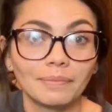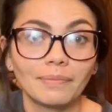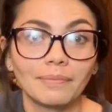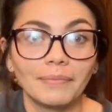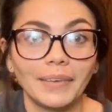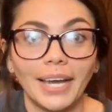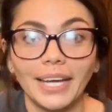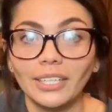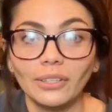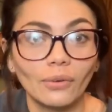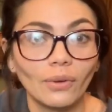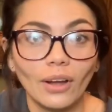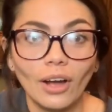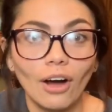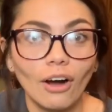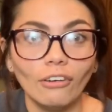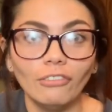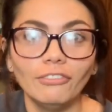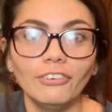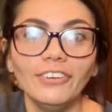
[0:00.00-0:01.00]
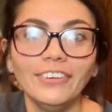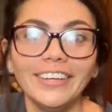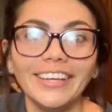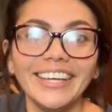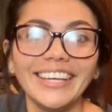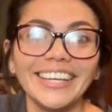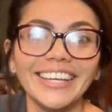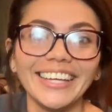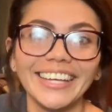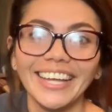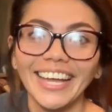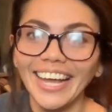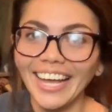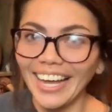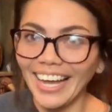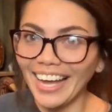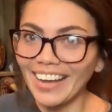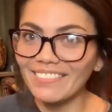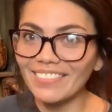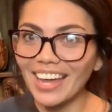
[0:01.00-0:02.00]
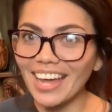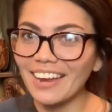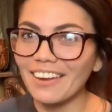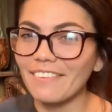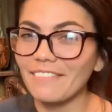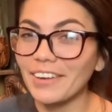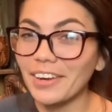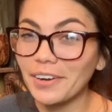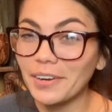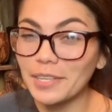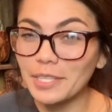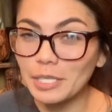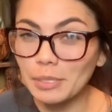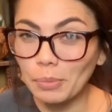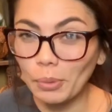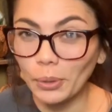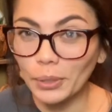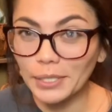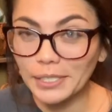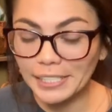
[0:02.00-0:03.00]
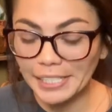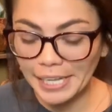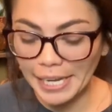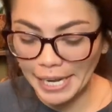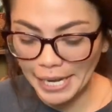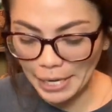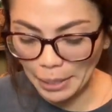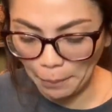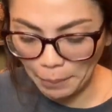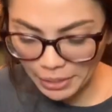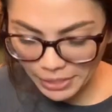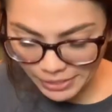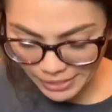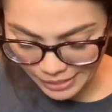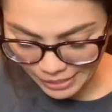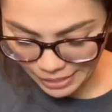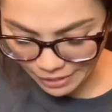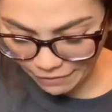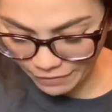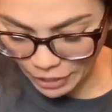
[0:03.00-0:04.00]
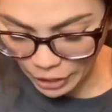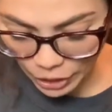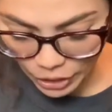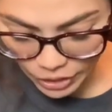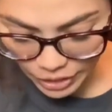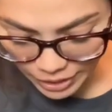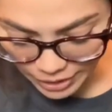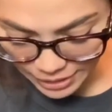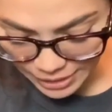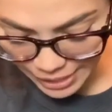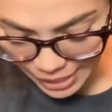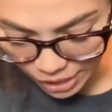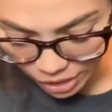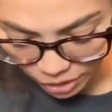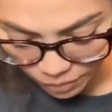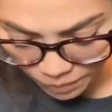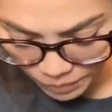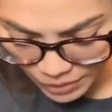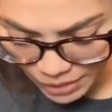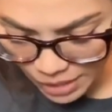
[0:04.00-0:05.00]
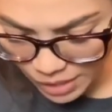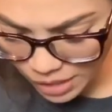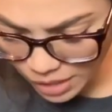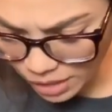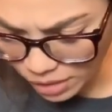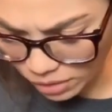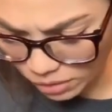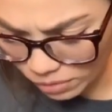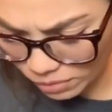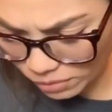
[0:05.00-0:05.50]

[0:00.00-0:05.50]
I don't golf. I'm not a very sportsy kind of person, if you couldn't tell. Oh,